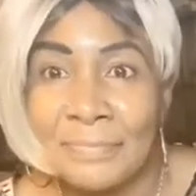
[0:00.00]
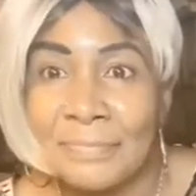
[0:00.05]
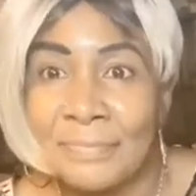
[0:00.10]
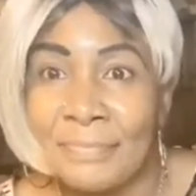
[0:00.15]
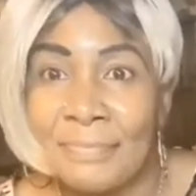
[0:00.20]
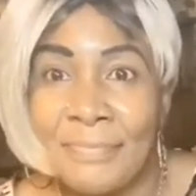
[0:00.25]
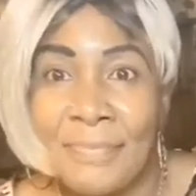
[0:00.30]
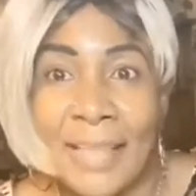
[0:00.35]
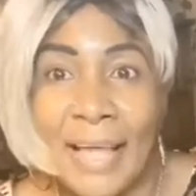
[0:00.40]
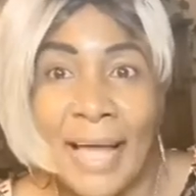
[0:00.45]

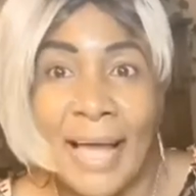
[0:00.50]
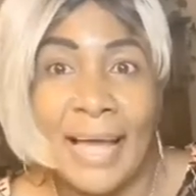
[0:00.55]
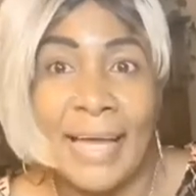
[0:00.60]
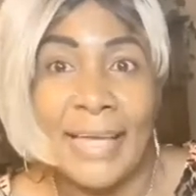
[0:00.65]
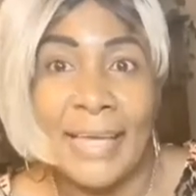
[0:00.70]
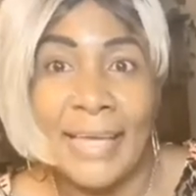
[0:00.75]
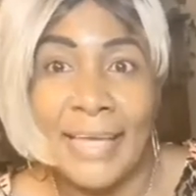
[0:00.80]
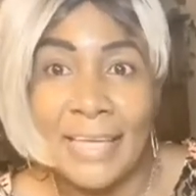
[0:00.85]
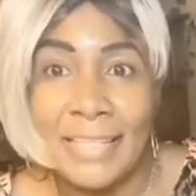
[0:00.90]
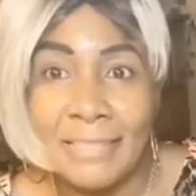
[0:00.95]
I hit
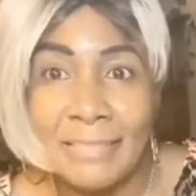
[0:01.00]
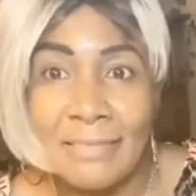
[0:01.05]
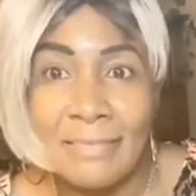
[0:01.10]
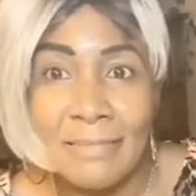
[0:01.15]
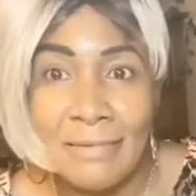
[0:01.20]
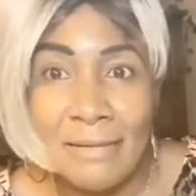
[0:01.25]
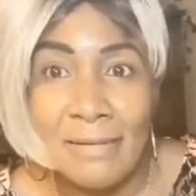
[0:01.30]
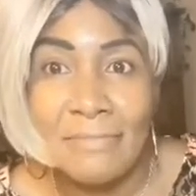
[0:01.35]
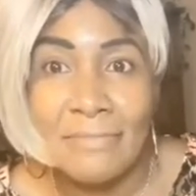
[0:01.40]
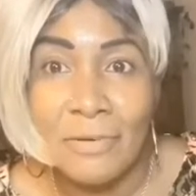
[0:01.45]
over
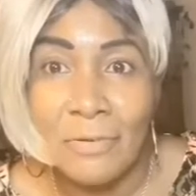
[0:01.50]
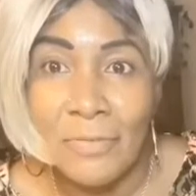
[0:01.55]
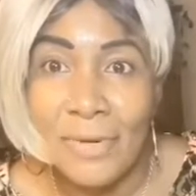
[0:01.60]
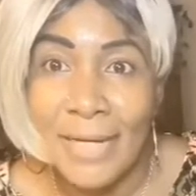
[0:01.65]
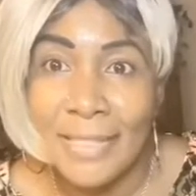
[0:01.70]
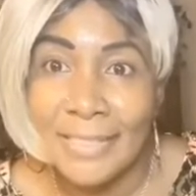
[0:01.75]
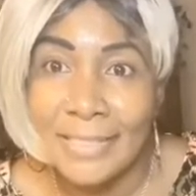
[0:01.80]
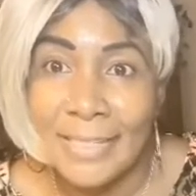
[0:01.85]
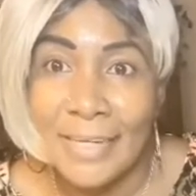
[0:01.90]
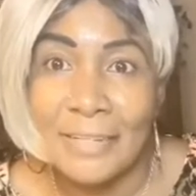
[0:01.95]

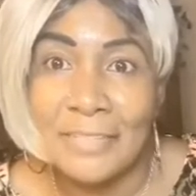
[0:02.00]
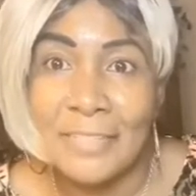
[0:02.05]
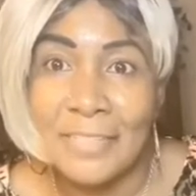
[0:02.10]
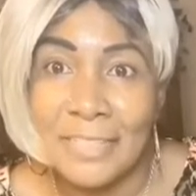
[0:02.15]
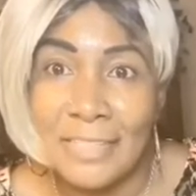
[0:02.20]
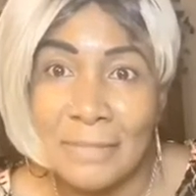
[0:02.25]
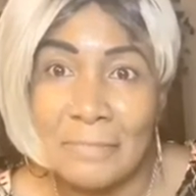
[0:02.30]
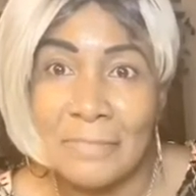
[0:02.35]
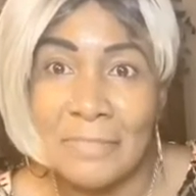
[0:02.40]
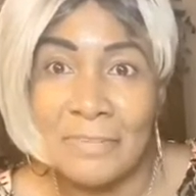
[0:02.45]
1,000
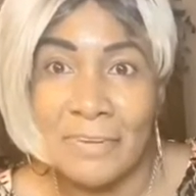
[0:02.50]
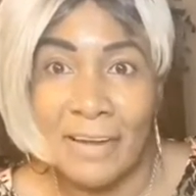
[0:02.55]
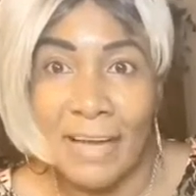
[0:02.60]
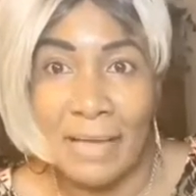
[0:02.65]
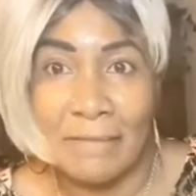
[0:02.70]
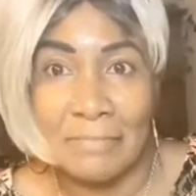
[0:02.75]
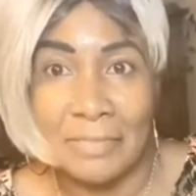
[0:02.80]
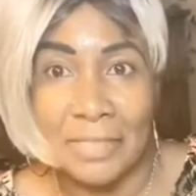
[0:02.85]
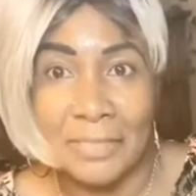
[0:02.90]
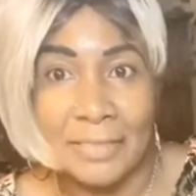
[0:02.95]

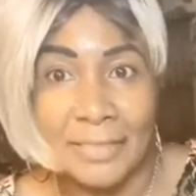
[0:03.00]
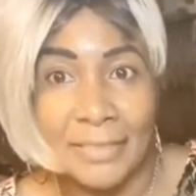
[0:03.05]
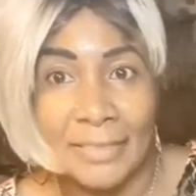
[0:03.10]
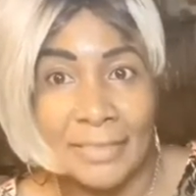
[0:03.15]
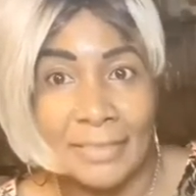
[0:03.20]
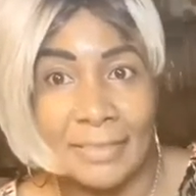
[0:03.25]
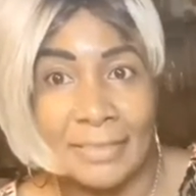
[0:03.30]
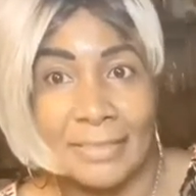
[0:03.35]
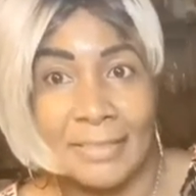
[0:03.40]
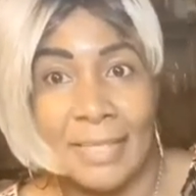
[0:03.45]
subscribers.
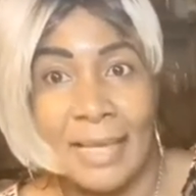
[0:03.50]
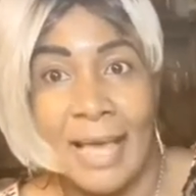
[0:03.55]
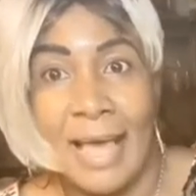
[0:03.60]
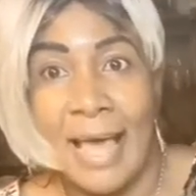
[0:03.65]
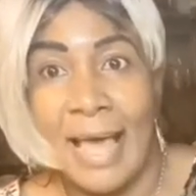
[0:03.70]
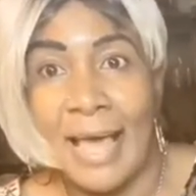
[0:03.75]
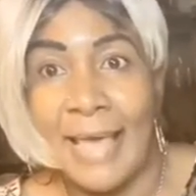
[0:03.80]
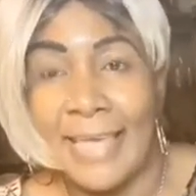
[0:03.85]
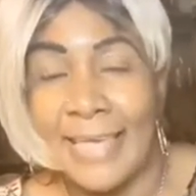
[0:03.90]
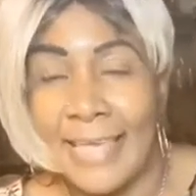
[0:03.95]

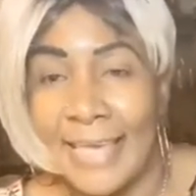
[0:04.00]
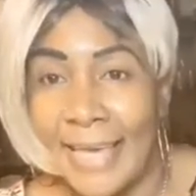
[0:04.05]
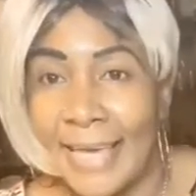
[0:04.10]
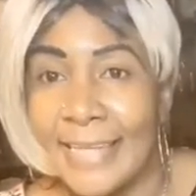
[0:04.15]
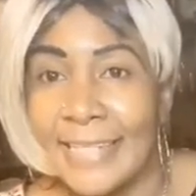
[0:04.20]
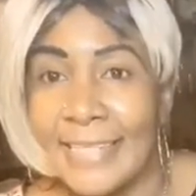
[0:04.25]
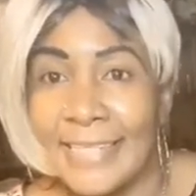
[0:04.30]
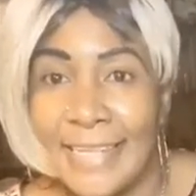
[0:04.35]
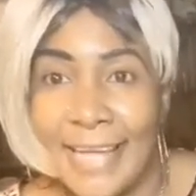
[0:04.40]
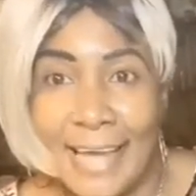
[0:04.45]
Yes,
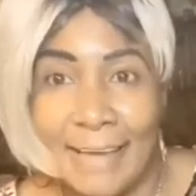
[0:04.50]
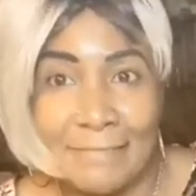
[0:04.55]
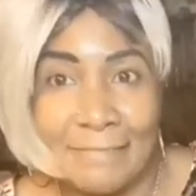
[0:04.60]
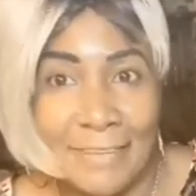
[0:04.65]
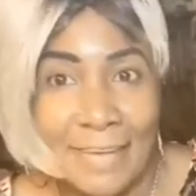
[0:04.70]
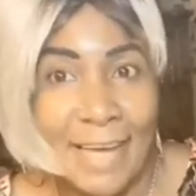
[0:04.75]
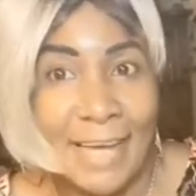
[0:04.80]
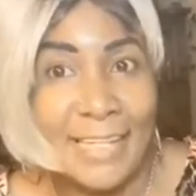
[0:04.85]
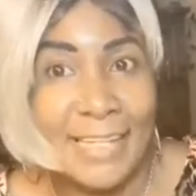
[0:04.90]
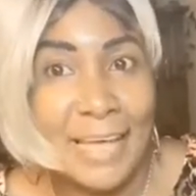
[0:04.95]
I've got
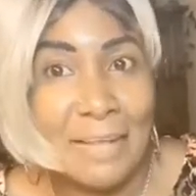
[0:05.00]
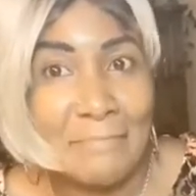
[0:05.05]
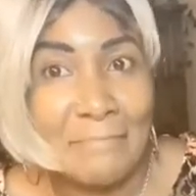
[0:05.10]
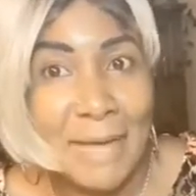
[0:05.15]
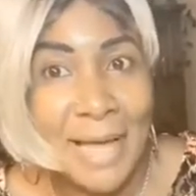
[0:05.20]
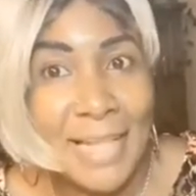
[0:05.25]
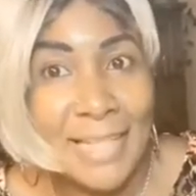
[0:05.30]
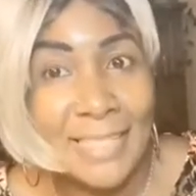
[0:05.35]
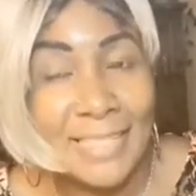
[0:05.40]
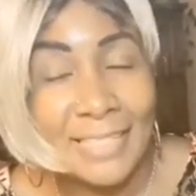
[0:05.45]
that
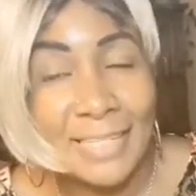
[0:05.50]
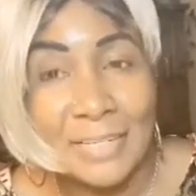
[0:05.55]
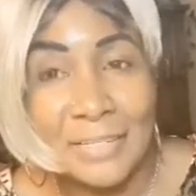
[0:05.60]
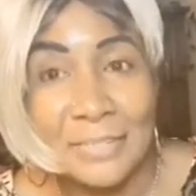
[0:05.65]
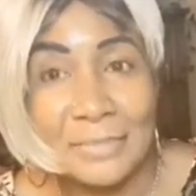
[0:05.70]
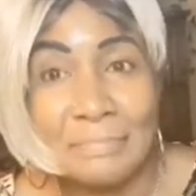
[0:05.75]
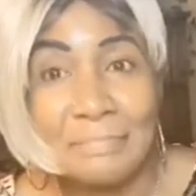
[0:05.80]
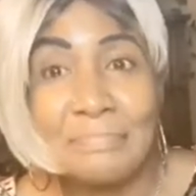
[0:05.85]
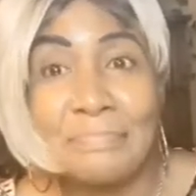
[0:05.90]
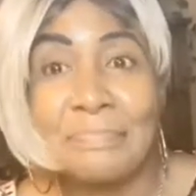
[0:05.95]
milestone
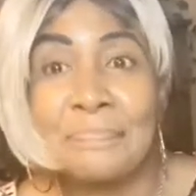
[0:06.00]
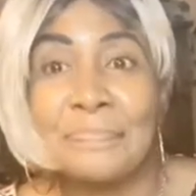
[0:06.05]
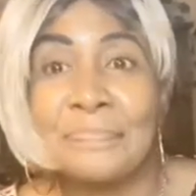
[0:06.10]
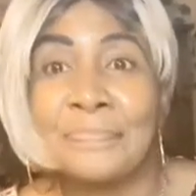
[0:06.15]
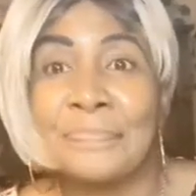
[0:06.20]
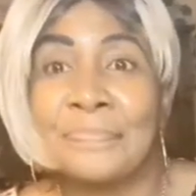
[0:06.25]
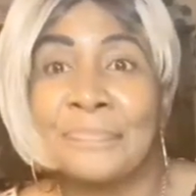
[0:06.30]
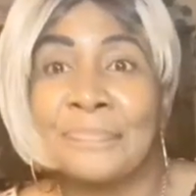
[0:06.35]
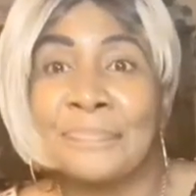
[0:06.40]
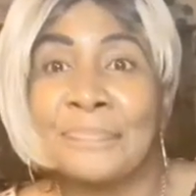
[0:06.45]

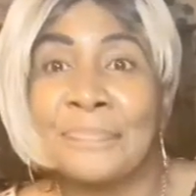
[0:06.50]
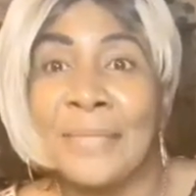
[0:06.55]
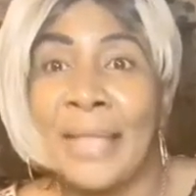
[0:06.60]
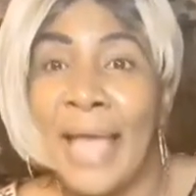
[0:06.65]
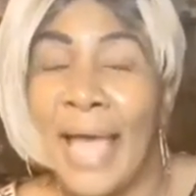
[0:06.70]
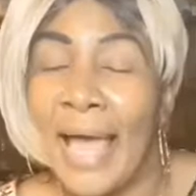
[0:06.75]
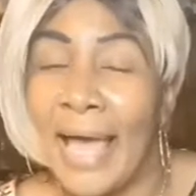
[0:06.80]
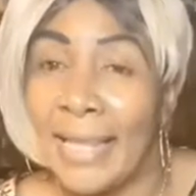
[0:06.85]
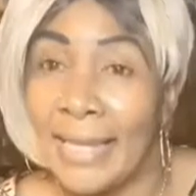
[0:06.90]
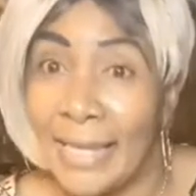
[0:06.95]
and
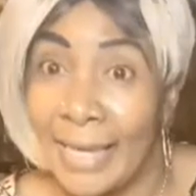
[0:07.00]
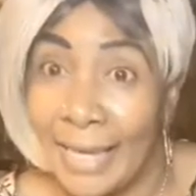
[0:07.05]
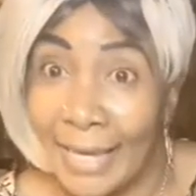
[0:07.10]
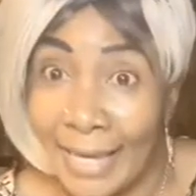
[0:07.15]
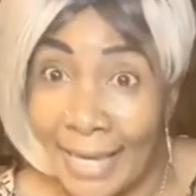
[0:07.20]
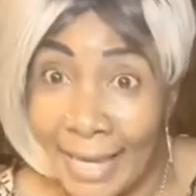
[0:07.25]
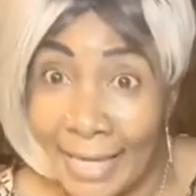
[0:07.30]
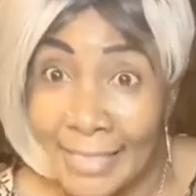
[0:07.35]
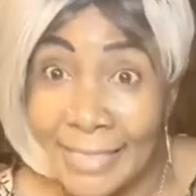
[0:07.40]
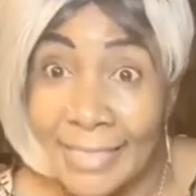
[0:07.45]
I got
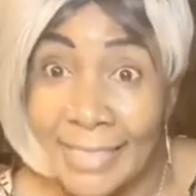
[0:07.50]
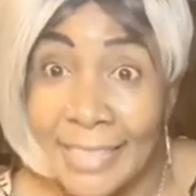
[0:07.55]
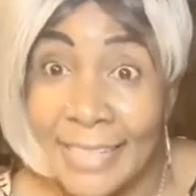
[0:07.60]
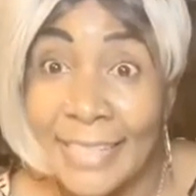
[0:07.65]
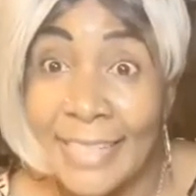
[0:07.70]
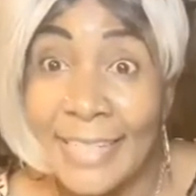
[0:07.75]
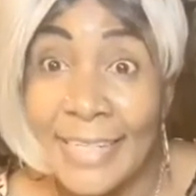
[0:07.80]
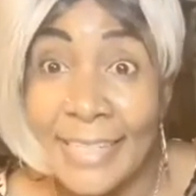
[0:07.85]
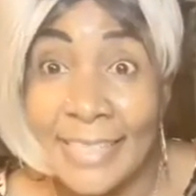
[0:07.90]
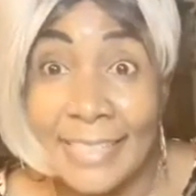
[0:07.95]
it in less
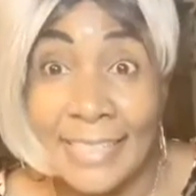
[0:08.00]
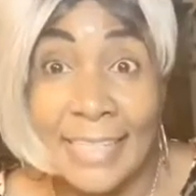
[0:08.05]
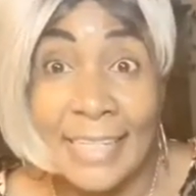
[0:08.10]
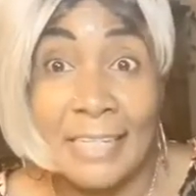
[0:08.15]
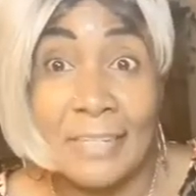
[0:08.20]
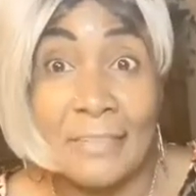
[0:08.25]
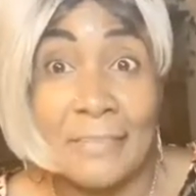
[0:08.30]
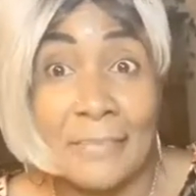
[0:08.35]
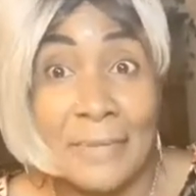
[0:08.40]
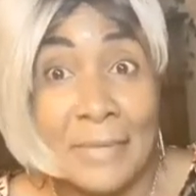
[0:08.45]
than 3
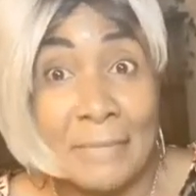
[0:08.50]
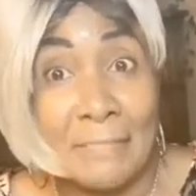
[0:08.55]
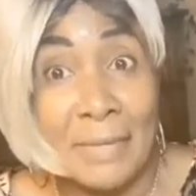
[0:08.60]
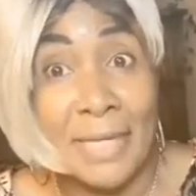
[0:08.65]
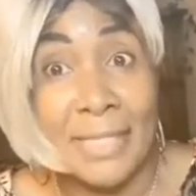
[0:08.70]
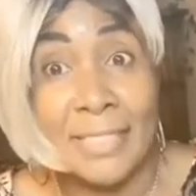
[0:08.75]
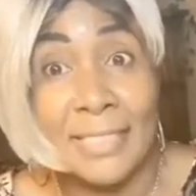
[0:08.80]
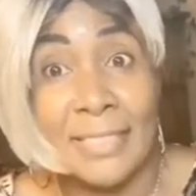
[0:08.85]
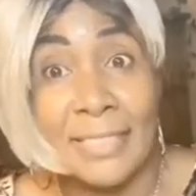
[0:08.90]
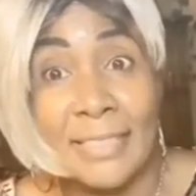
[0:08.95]

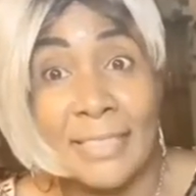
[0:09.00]
months.